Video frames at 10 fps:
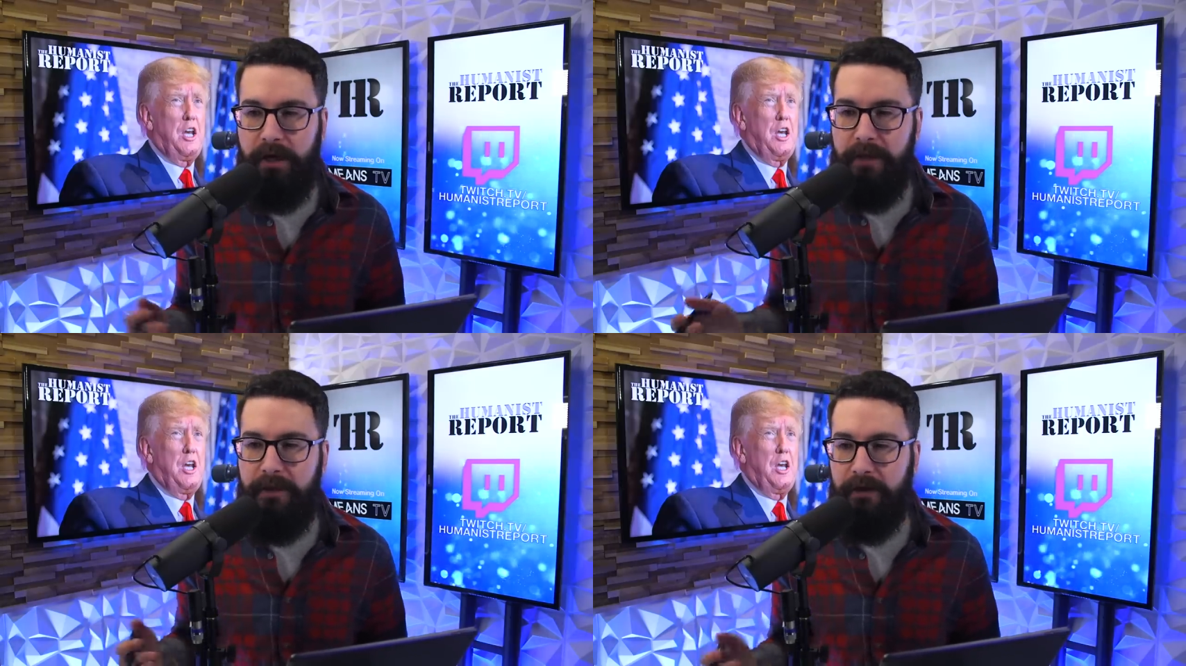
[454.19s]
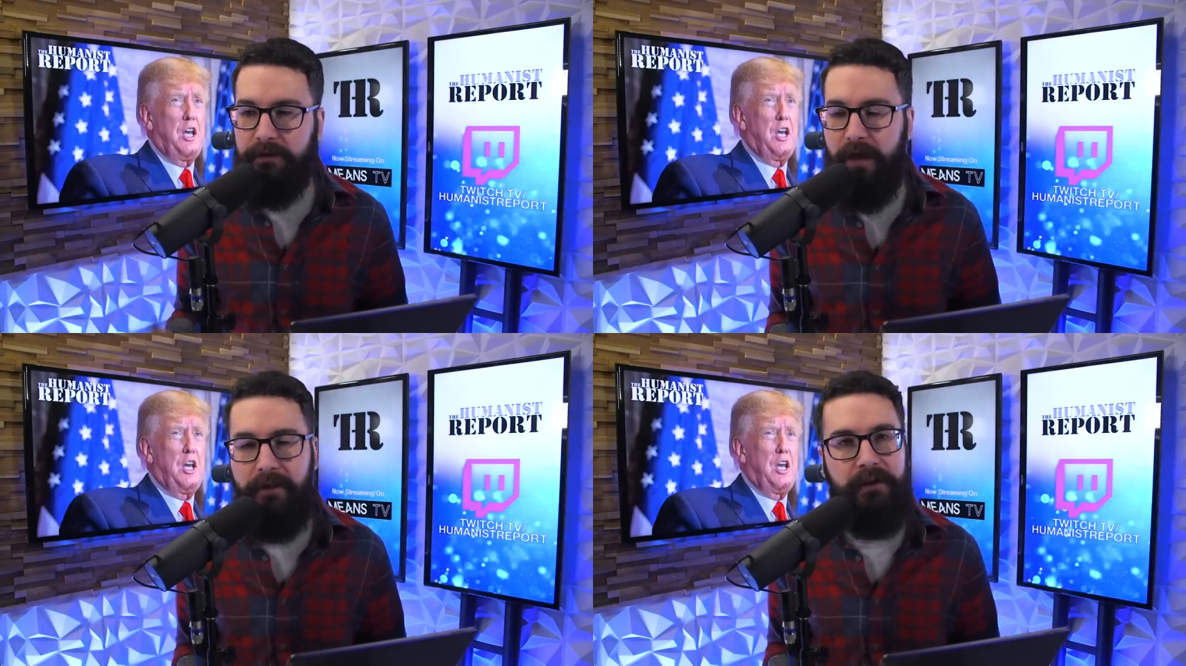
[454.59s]
Speaker 1: he
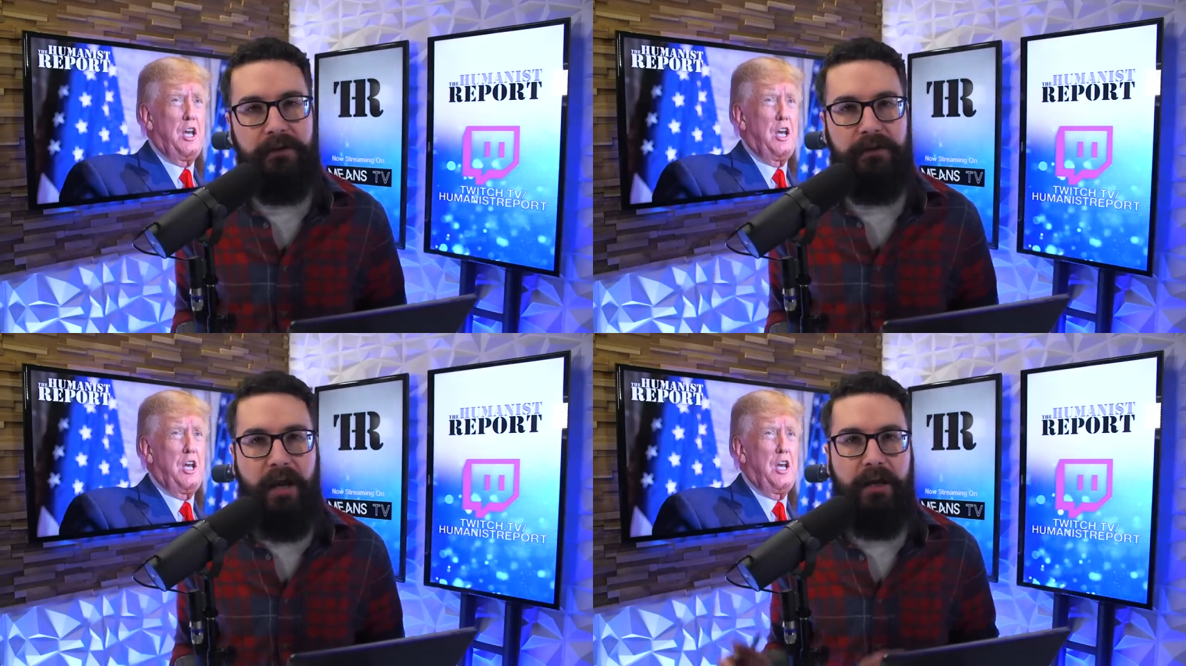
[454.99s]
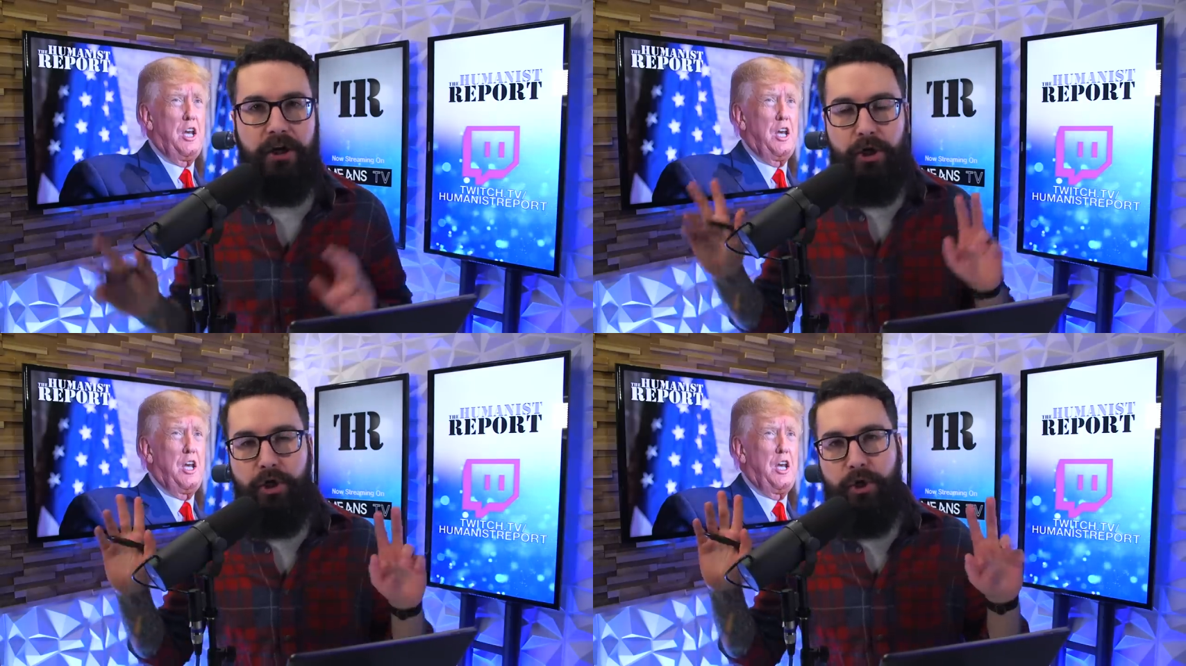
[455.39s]
thinks that this is a
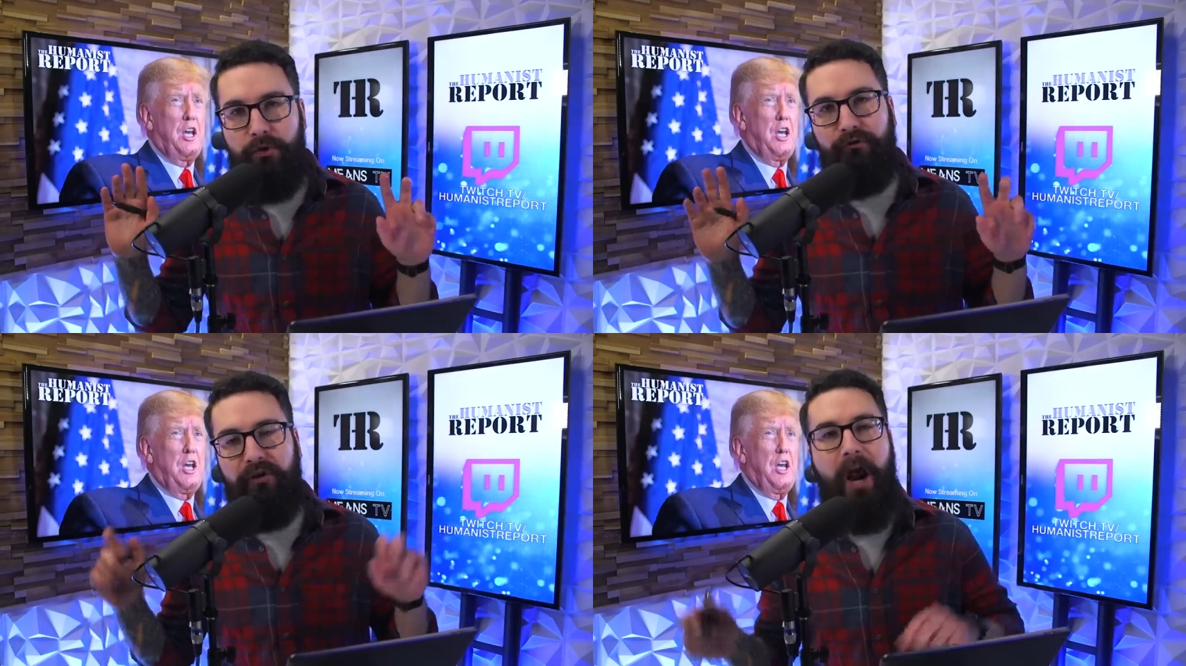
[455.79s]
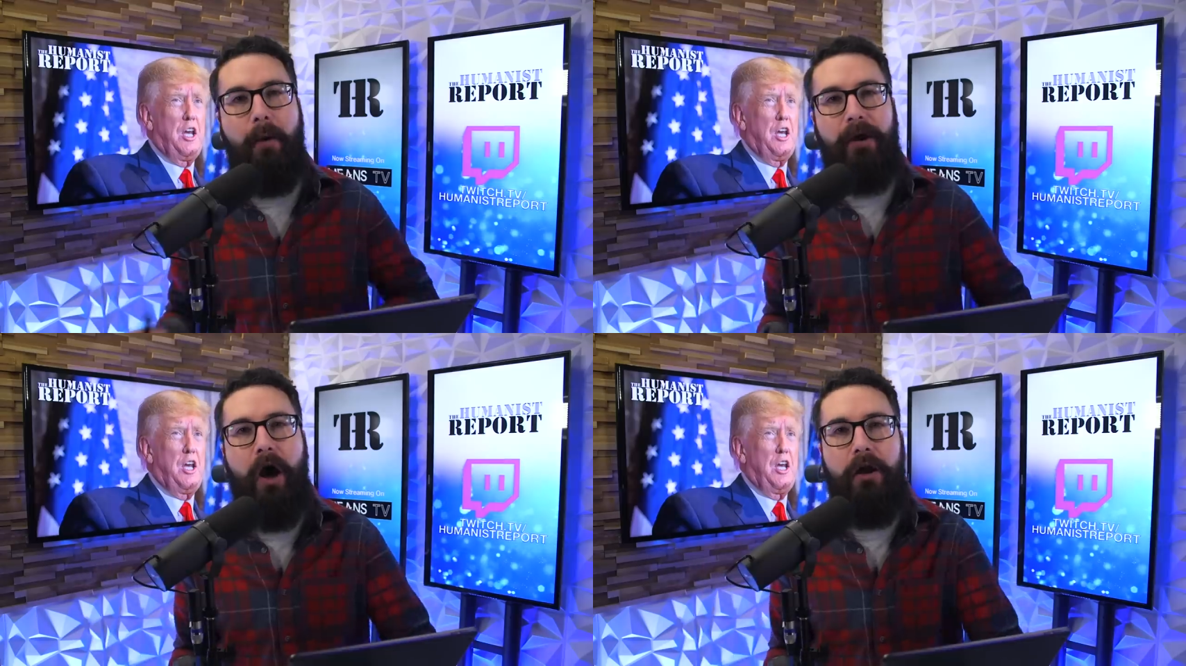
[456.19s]
new
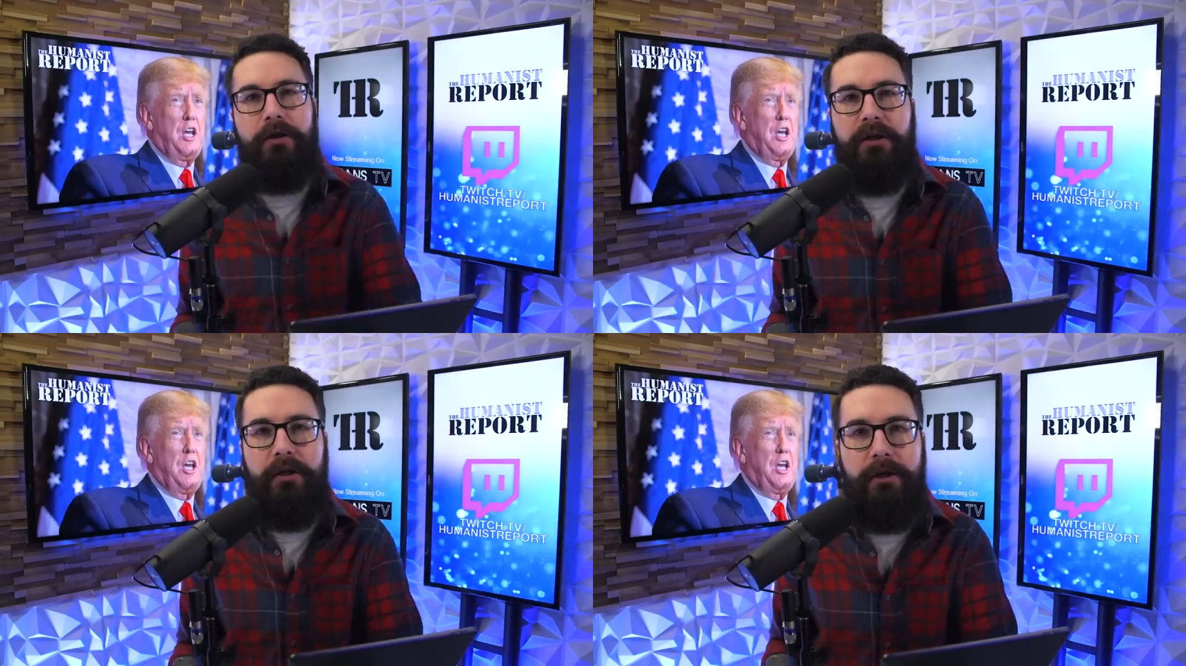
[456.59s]
phenomenon